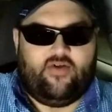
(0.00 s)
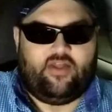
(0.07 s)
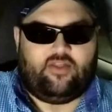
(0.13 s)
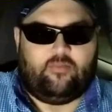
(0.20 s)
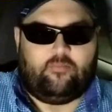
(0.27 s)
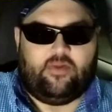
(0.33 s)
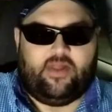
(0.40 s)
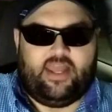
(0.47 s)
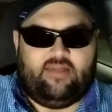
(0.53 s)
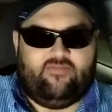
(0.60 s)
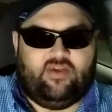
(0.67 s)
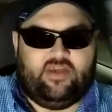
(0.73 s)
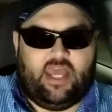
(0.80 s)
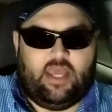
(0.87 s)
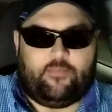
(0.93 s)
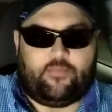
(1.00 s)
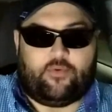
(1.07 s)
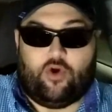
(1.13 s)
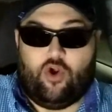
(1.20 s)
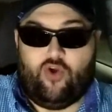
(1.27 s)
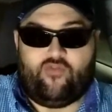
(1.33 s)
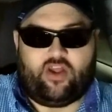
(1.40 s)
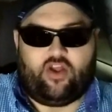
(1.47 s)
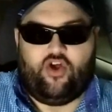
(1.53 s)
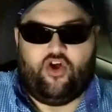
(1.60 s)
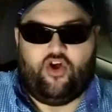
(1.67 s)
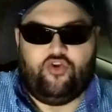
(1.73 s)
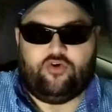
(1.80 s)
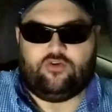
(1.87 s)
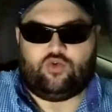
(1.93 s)
had like the Blade V8 Pro for like
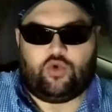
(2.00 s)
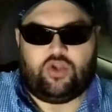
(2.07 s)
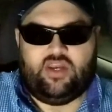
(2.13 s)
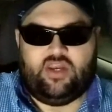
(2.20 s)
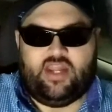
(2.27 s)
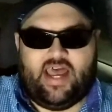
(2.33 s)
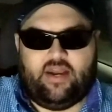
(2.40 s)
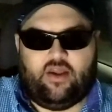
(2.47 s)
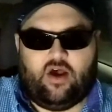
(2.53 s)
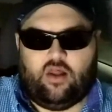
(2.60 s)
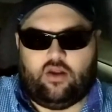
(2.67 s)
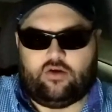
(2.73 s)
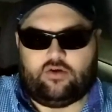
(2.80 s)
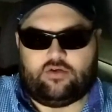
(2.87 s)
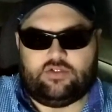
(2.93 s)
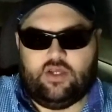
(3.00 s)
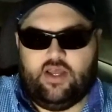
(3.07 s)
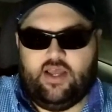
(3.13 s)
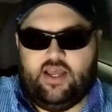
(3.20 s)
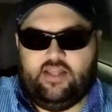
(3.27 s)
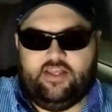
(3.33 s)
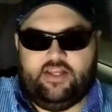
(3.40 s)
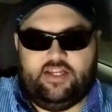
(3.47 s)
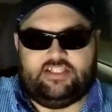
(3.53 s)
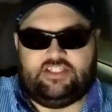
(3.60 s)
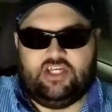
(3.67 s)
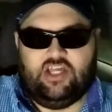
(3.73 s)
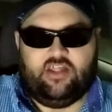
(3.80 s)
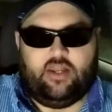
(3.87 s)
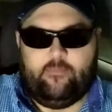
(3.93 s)
$129. That is
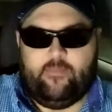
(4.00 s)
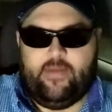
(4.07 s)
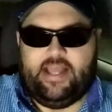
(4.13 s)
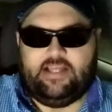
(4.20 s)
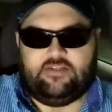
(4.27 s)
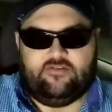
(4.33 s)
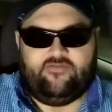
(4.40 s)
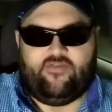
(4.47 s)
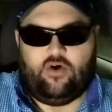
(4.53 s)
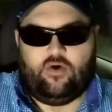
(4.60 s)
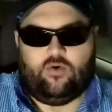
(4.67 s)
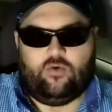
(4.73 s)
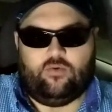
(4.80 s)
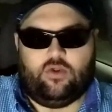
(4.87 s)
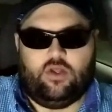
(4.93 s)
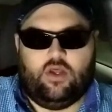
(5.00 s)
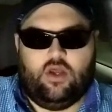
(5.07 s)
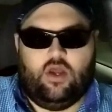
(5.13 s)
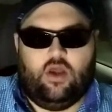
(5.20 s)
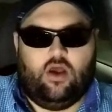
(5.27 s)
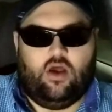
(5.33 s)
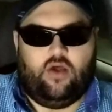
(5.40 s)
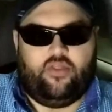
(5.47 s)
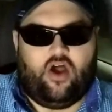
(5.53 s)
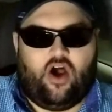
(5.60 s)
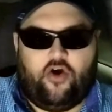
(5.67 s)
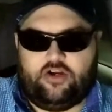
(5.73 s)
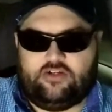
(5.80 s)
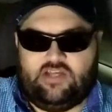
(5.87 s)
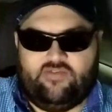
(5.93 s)
still an amazing phone. Uh, the
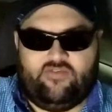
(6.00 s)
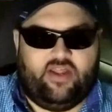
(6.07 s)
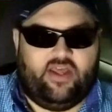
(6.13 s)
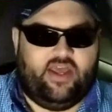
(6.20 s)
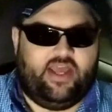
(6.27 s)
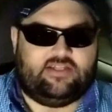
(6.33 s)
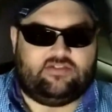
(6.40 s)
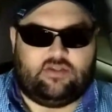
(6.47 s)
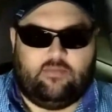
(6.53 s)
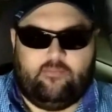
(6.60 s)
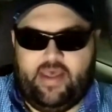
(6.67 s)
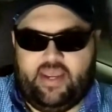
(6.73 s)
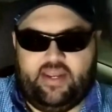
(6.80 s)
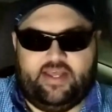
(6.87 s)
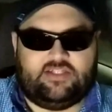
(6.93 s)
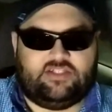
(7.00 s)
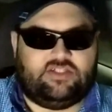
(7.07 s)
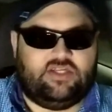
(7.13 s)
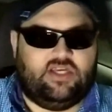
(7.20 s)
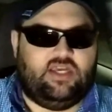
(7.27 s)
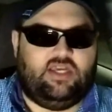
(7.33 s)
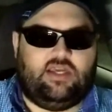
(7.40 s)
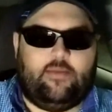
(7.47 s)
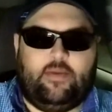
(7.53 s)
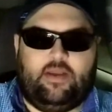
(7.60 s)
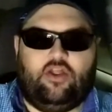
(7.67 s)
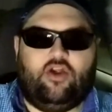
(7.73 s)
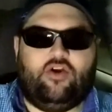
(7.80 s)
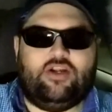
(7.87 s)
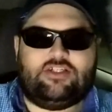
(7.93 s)
Honor 7X, the Mate SE. I
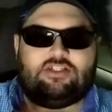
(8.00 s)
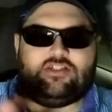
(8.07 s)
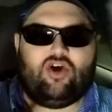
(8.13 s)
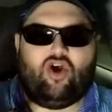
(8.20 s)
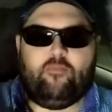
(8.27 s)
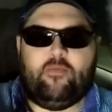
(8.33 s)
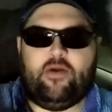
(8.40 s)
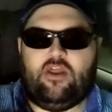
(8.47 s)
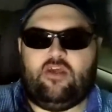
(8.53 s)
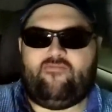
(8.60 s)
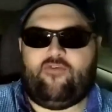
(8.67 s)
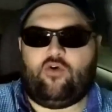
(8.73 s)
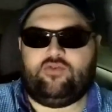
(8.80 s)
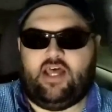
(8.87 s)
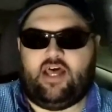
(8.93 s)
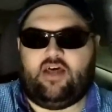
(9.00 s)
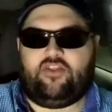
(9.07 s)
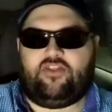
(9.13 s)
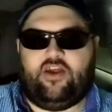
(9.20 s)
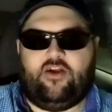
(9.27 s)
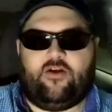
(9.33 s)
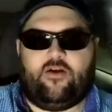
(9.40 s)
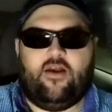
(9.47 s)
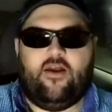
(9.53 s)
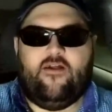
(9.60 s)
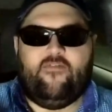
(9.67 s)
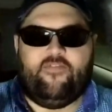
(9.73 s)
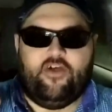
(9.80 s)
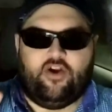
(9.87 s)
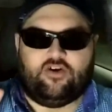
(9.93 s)
mean, there is so many phones out there
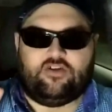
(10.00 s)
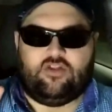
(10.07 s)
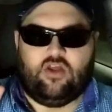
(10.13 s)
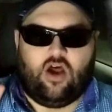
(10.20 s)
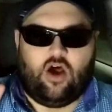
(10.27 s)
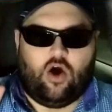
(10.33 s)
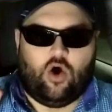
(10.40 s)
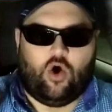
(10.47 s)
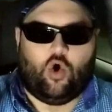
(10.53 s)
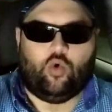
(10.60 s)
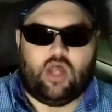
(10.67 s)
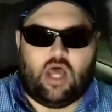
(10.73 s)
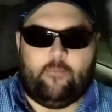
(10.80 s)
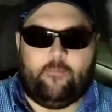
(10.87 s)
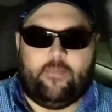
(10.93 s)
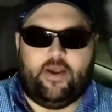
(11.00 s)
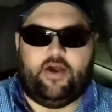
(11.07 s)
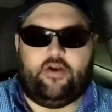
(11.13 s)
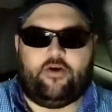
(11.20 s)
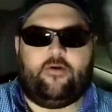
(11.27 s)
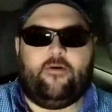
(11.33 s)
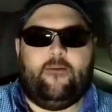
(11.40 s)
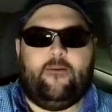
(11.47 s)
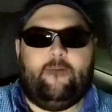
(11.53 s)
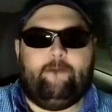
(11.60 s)
that are a whole lot better,